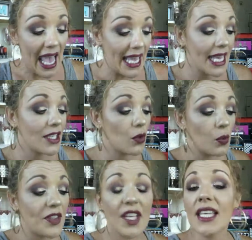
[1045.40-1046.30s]
And
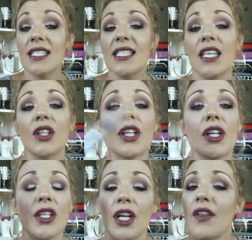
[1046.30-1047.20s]
with the
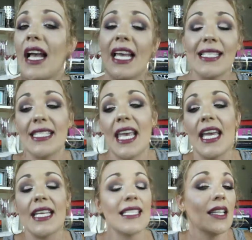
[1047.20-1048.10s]
concealer, you know, like I
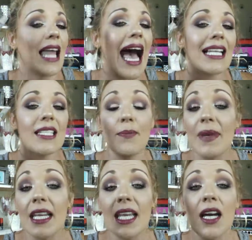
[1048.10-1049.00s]
said, it's a light to
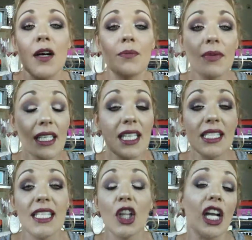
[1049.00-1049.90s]
medium
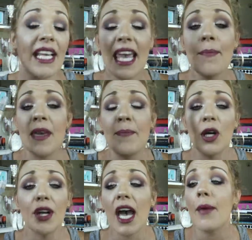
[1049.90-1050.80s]
concealer. It can be
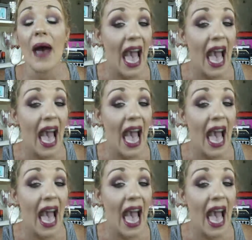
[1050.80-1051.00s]
built up.